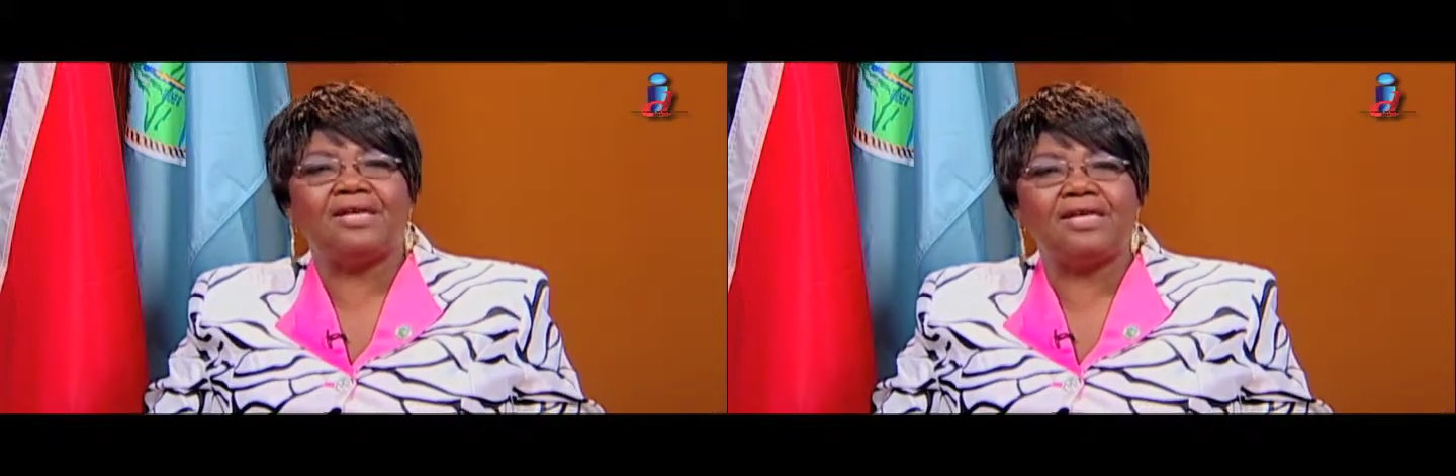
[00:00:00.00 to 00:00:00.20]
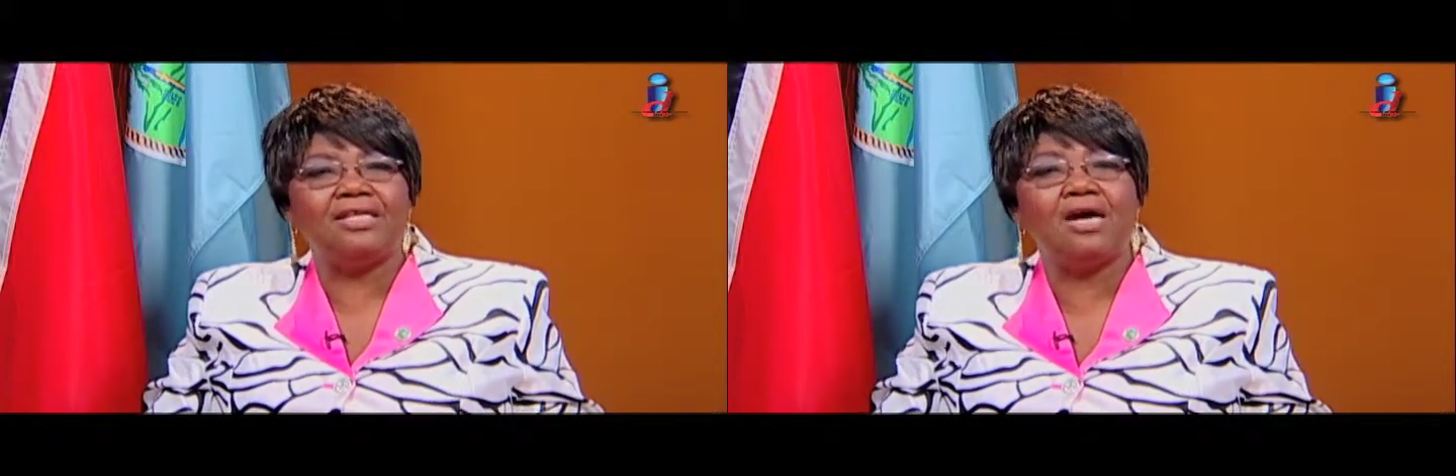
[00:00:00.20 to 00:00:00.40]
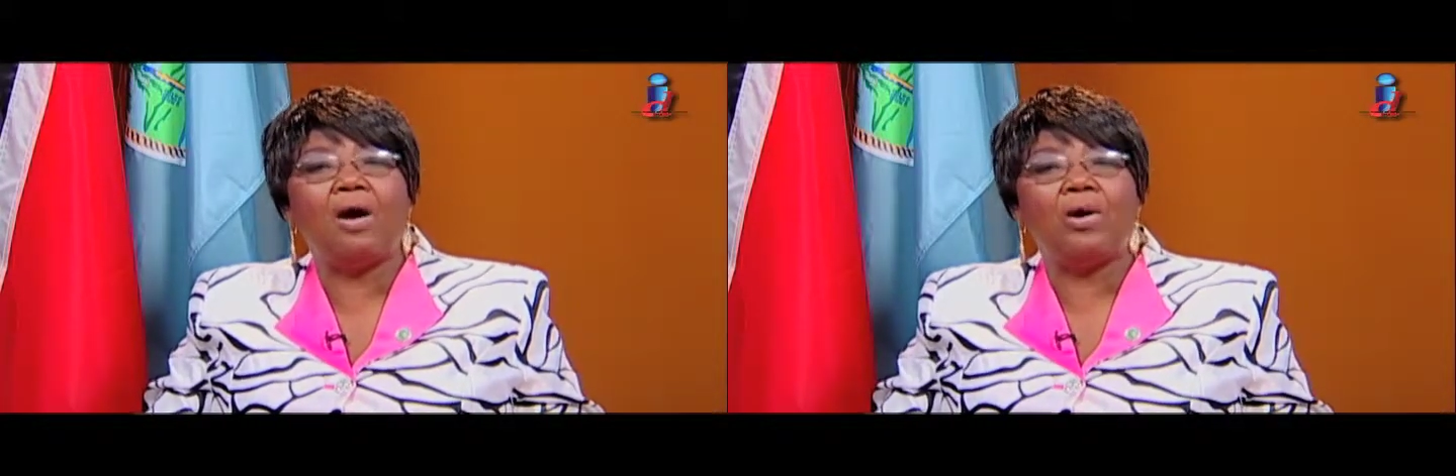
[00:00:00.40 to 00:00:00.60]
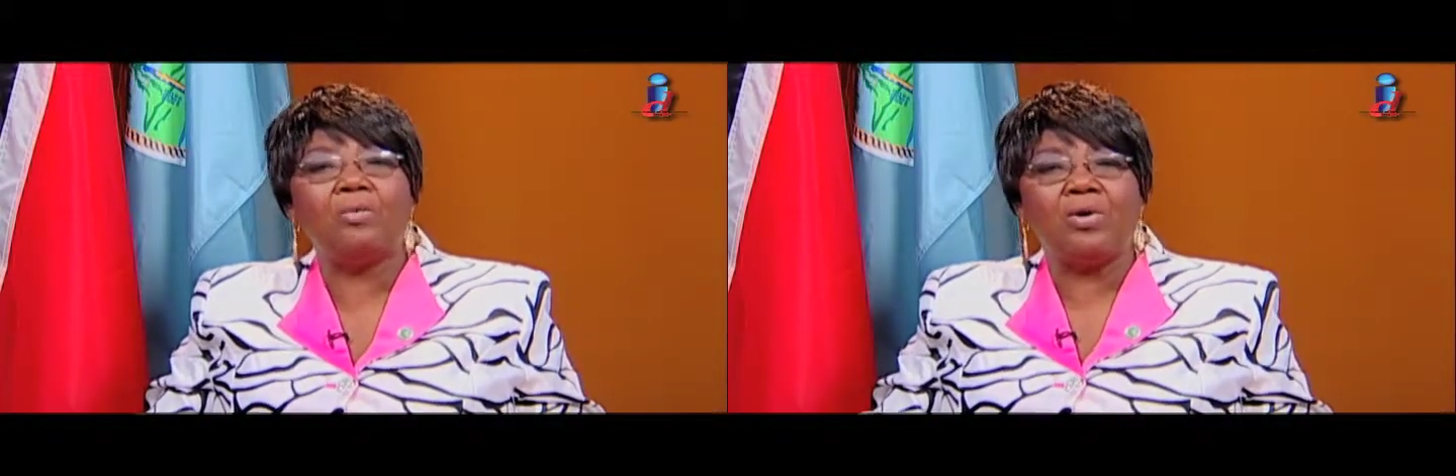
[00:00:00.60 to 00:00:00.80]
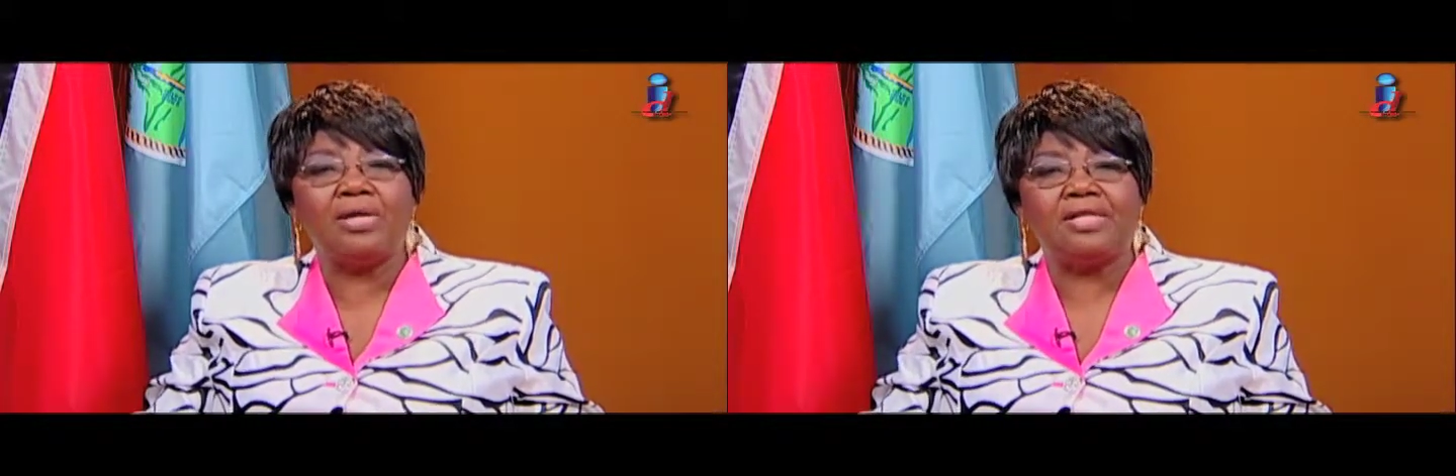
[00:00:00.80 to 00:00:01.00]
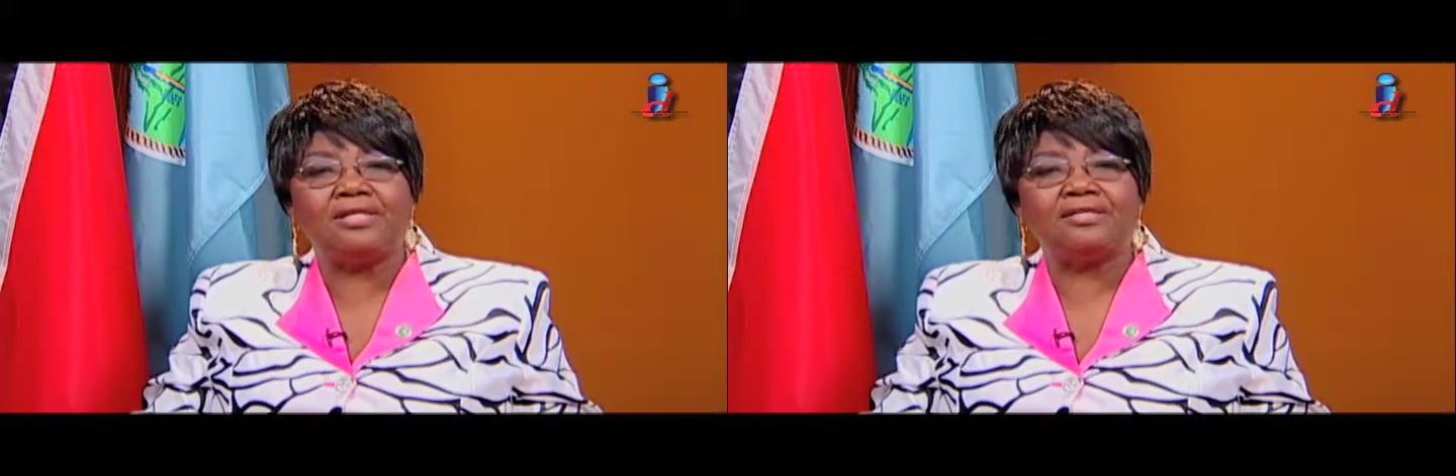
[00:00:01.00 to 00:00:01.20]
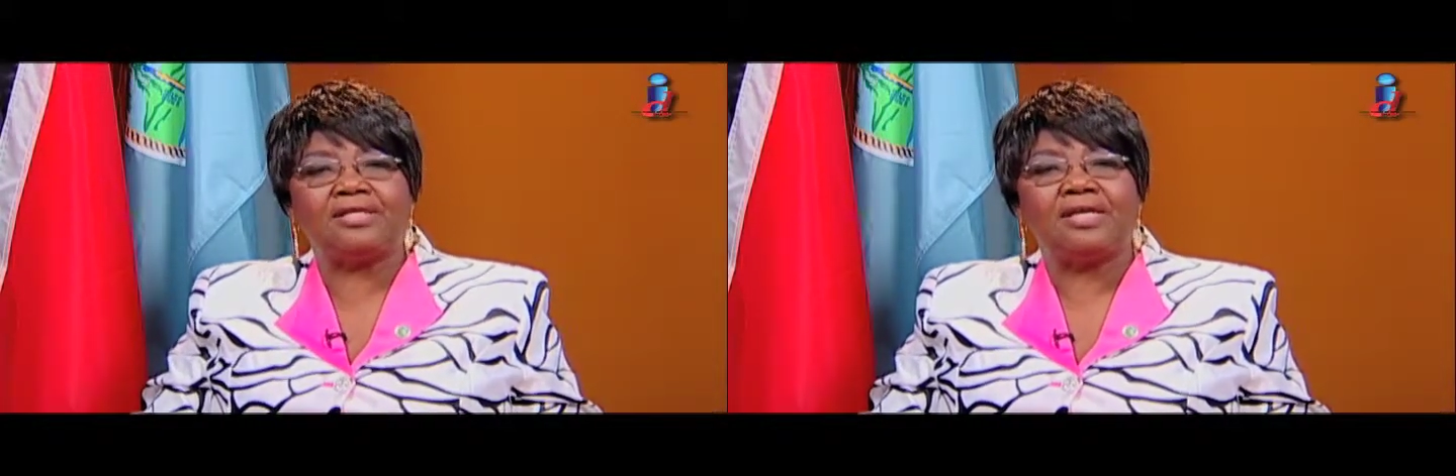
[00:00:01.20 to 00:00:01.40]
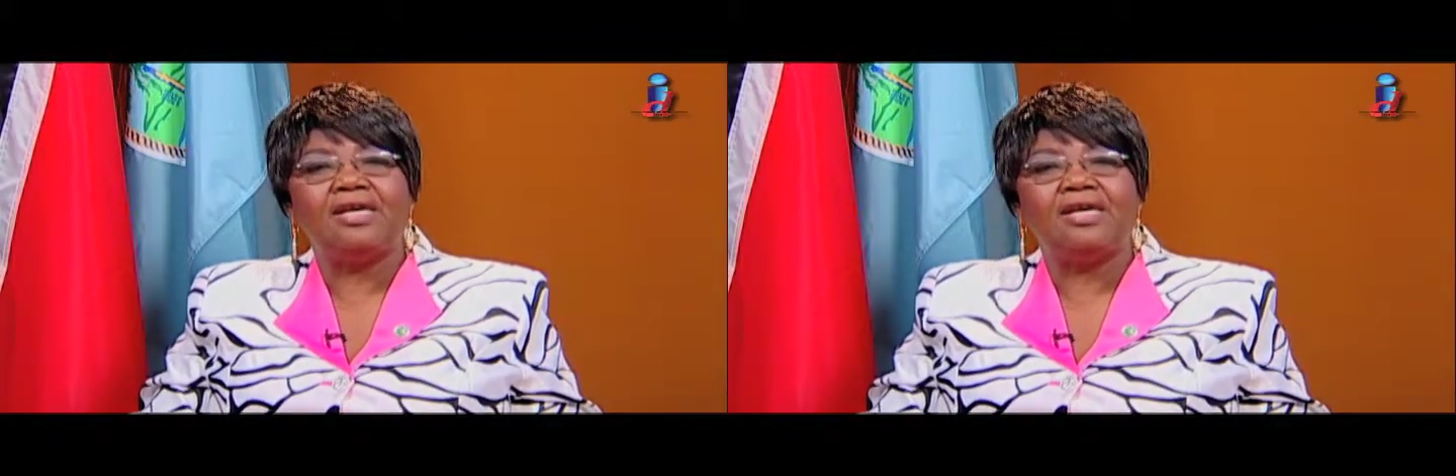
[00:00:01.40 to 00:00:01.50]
in our world,